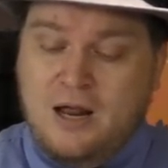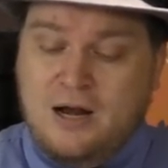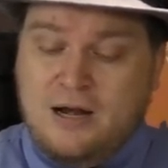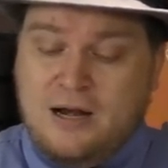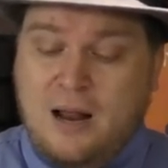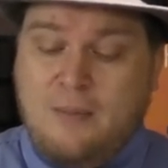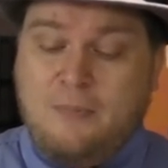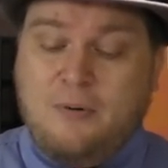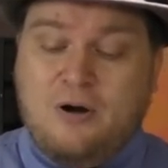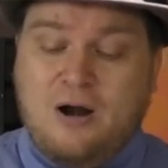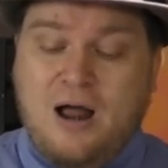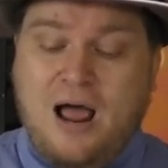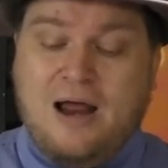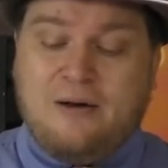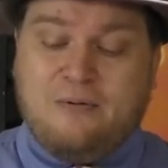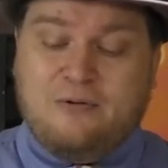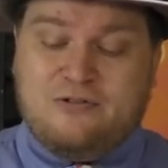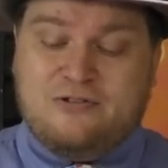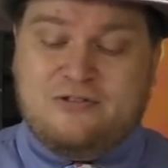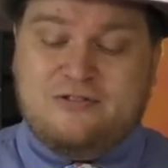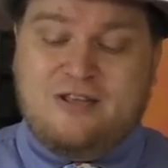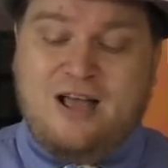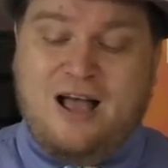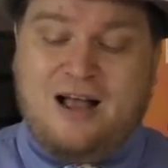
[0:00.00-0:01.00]
Number nine
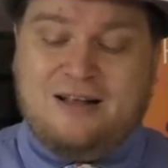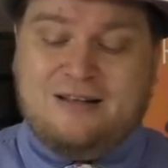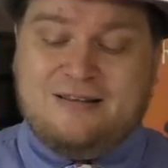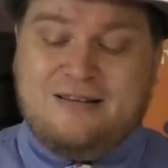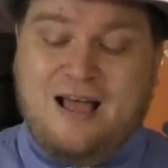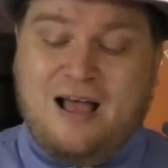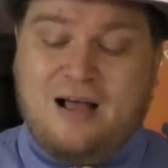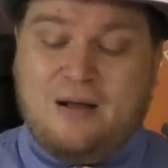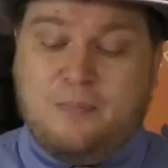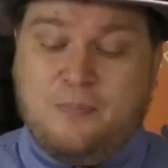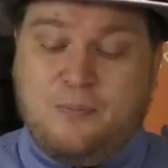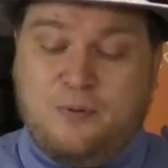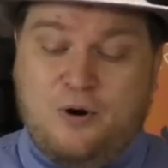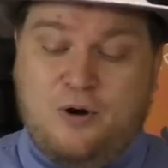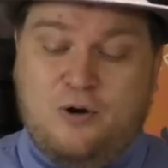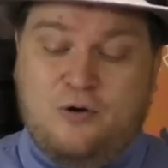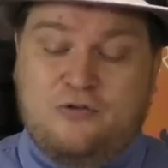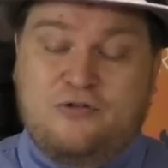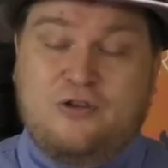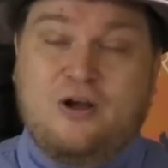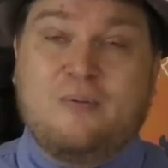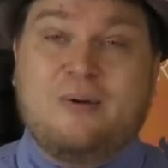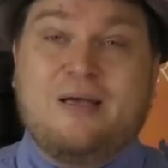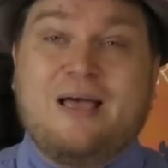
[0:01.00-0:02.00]
was Duck Duck
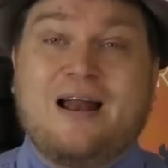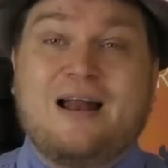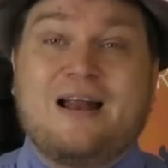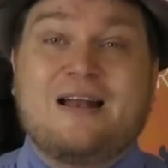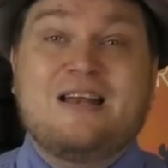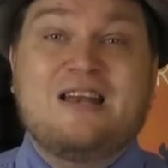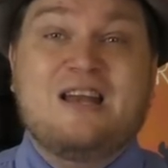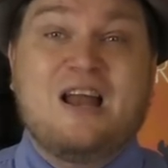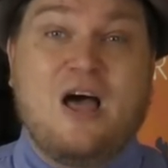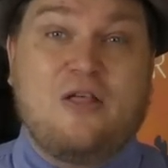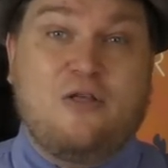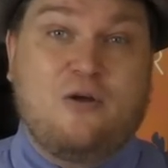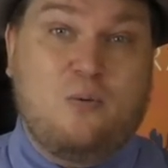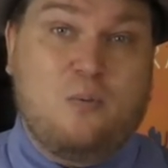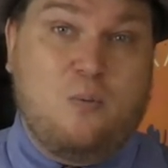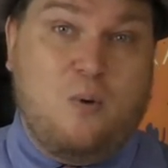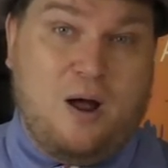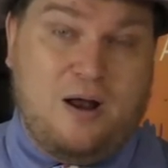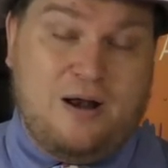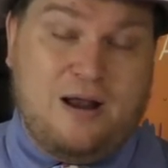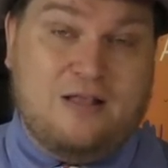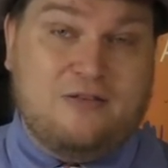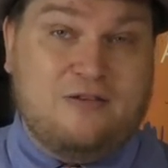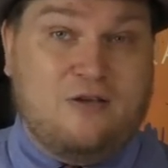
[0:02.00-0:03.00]
Bruce. There we got another
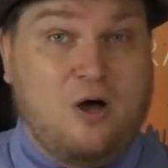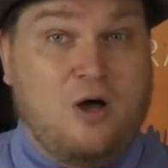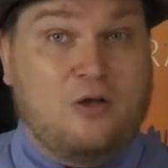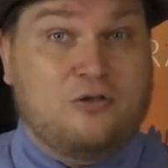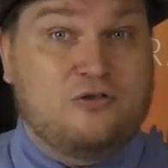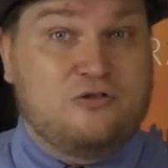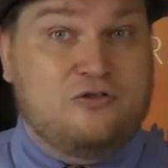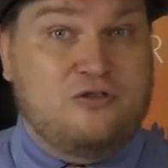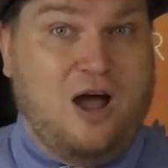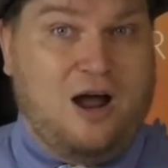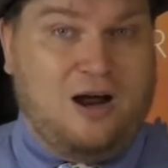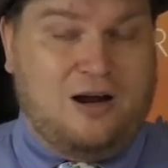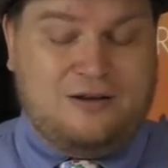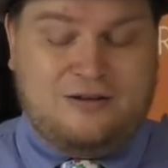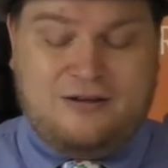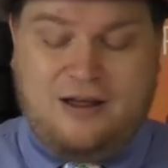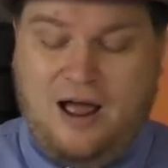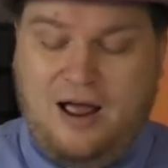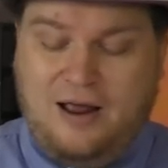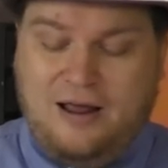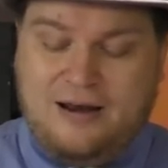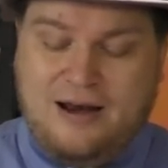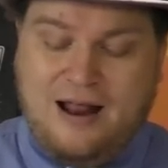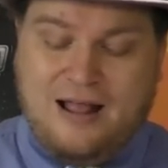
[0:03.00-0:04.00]
one that's called Duck
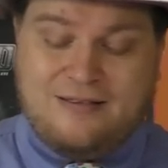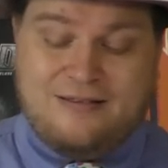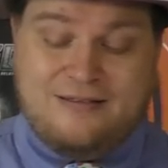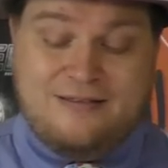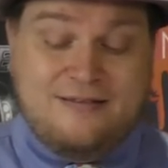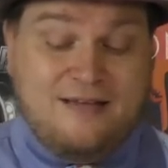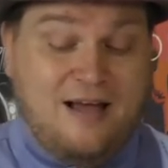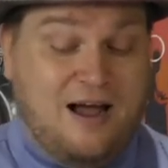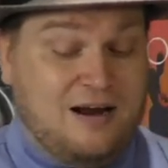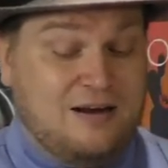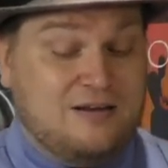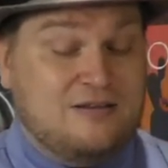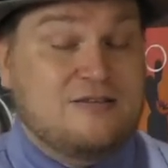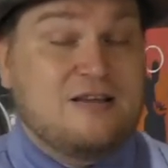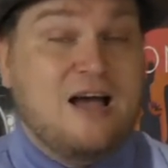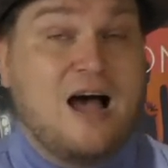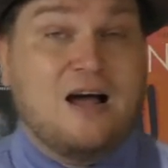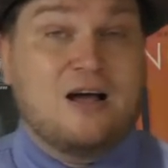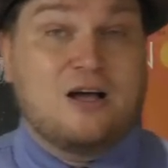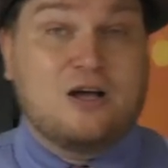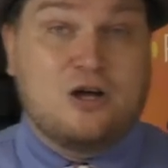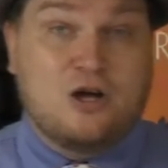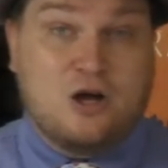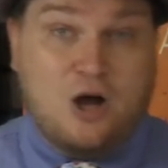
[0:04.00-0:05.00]
Duck, and that's Duck
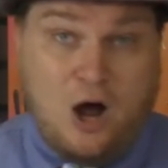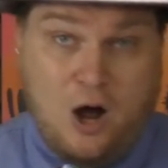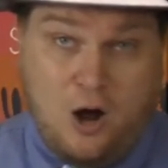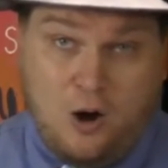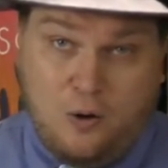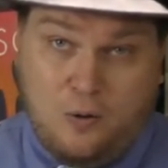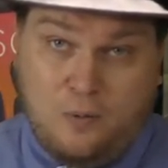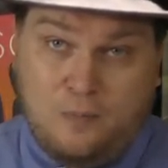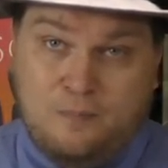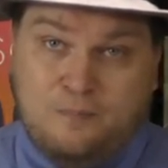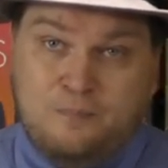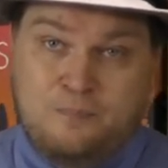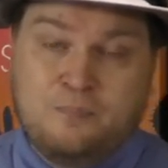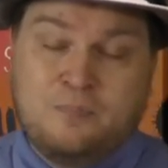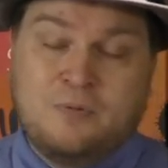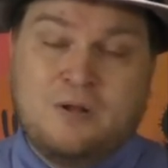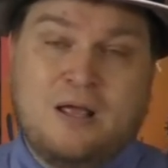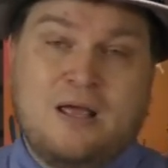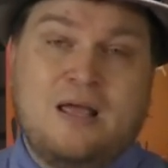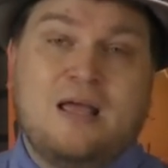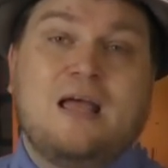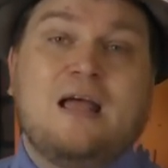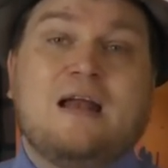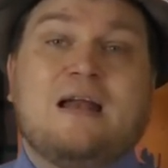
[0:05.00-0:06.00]
Duck Go.
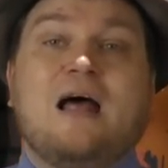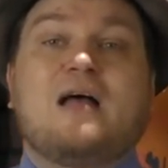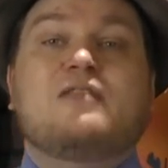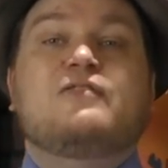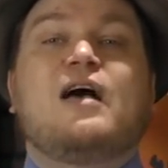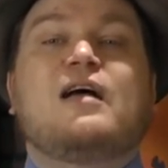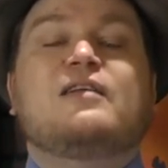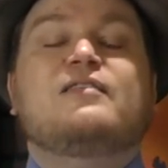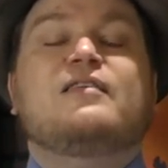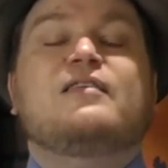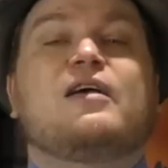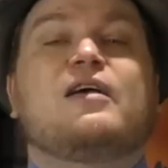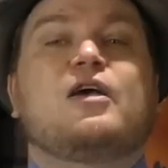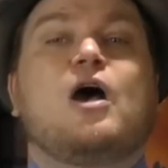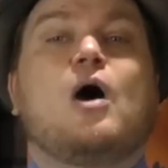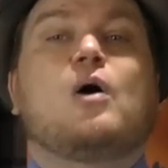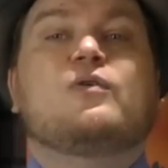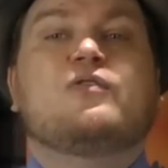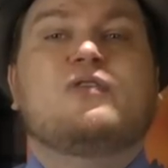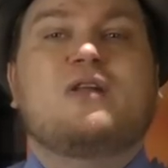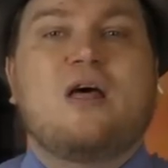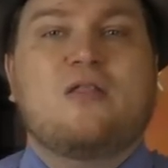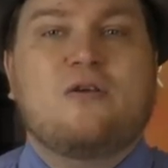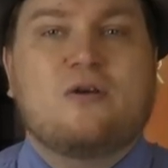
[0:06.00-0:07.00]
Now, Duck Go
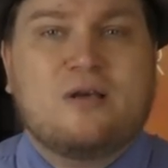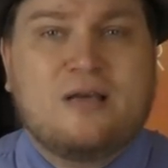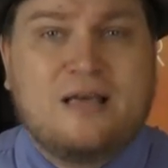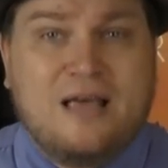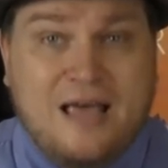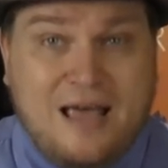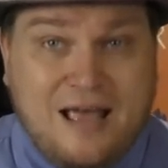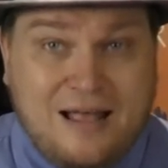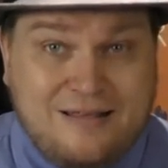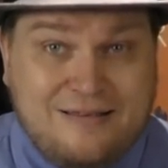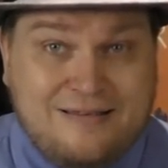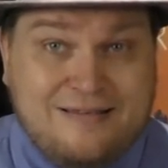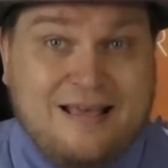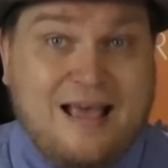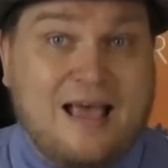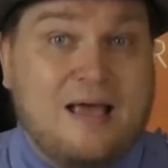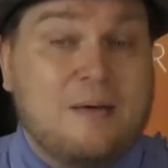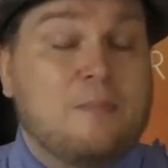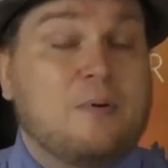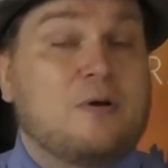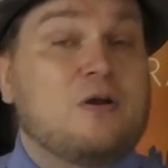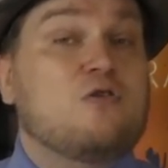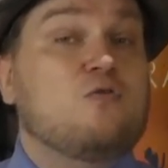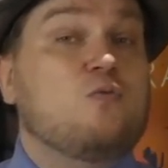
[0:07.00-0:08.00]
is another kids
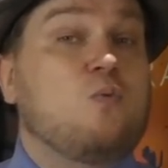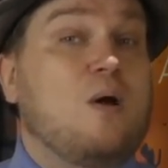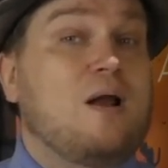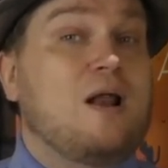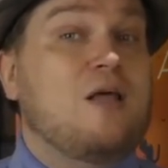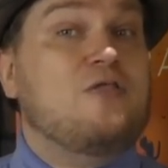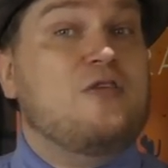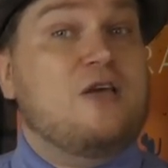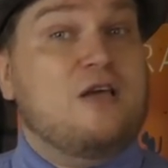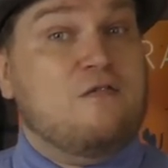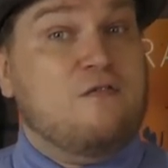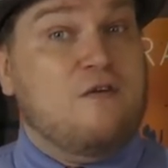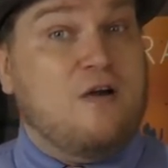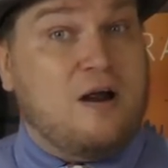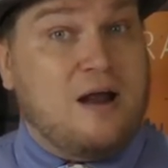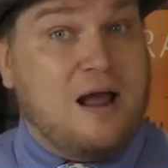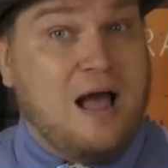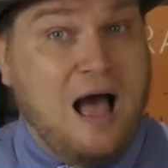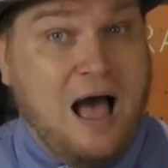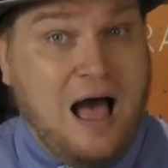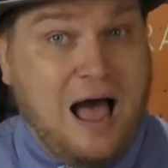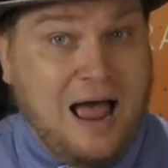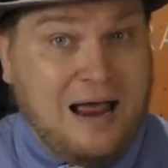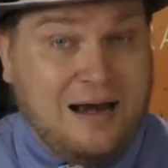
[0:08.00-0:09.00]
game, but it's one I think very
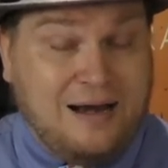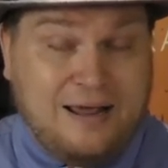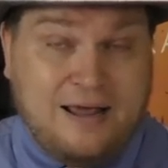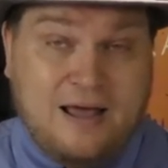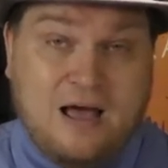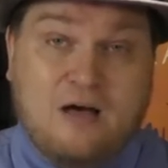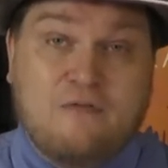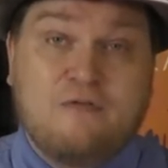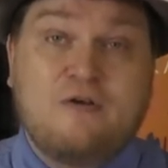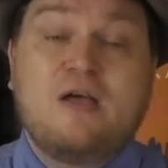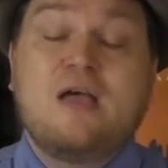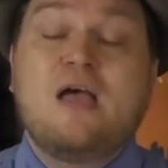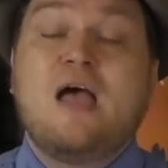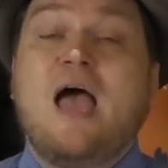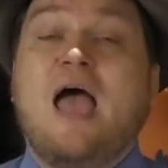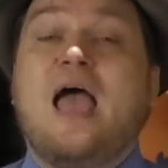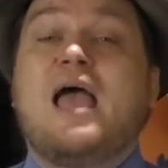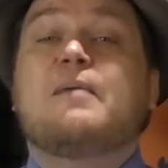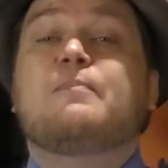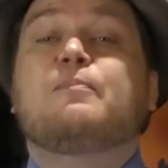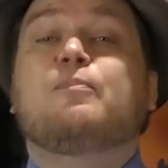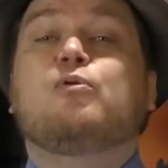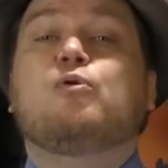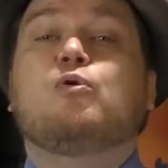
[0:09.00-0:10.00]
highly of,
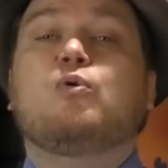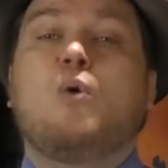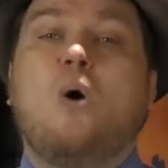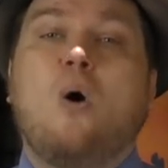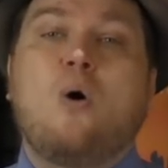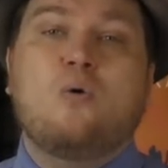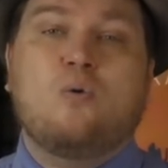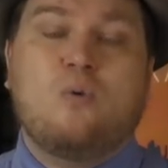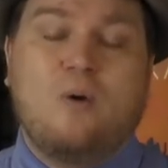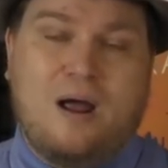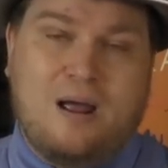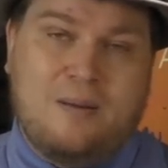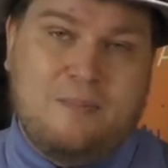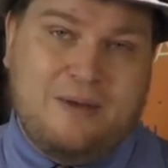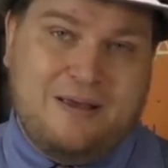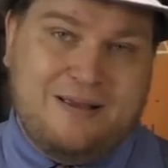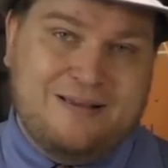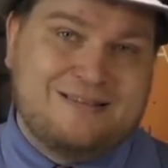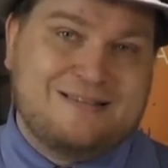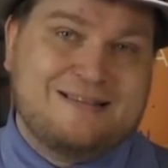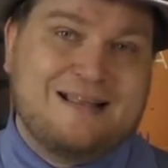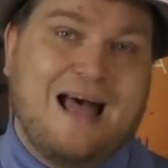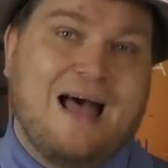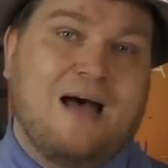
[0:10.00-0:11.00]
a programming
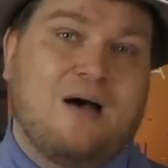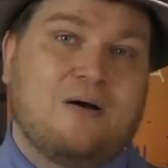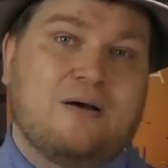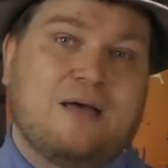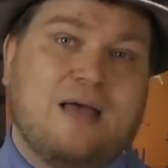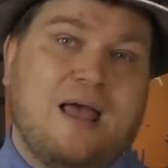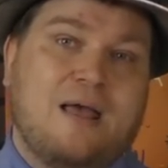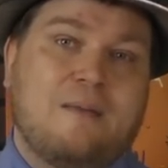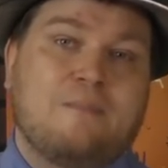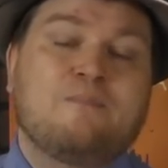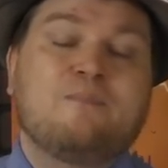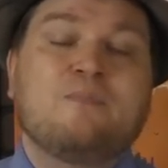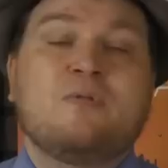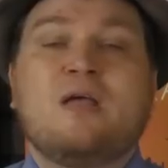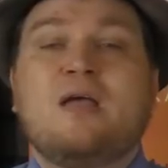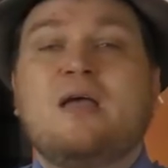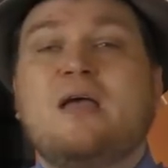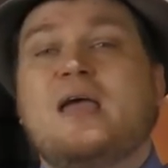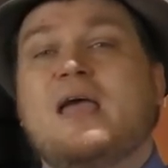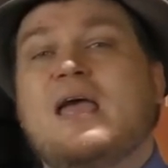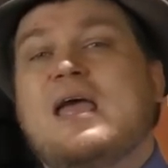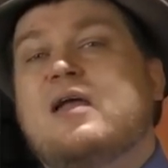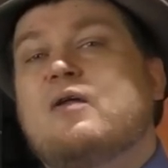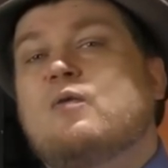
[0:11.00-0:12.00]
style game
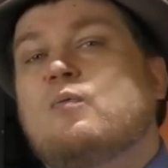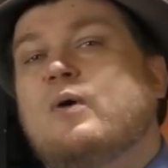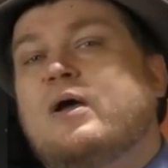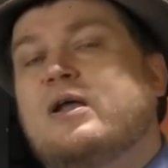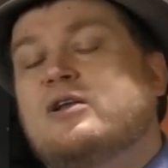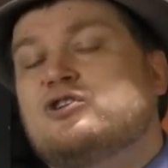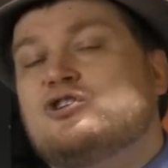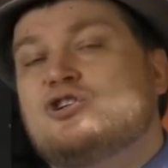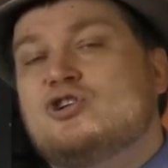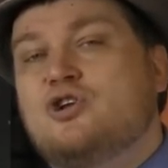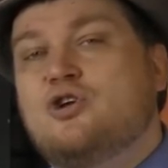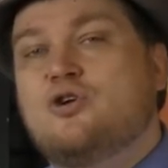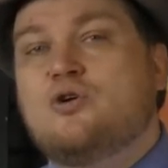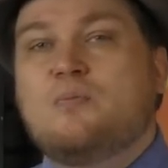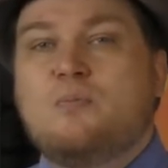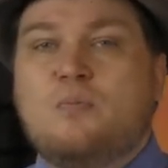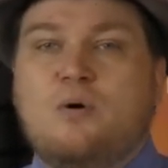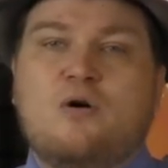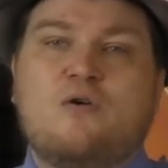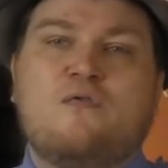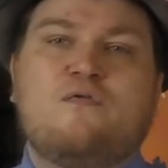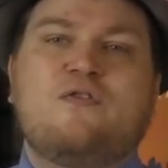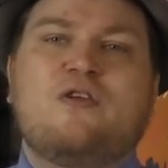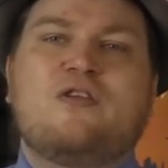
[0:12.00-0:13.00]
in which you
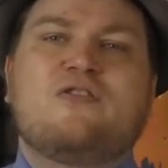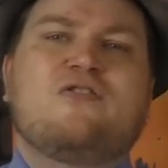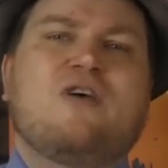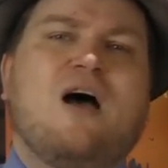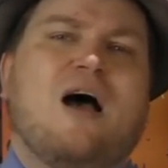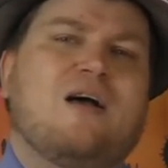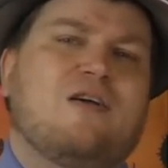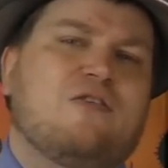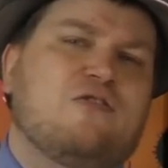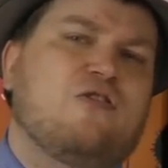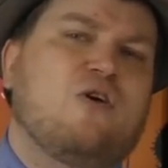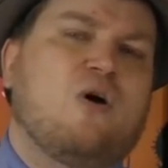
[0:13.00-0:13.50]
move the ducks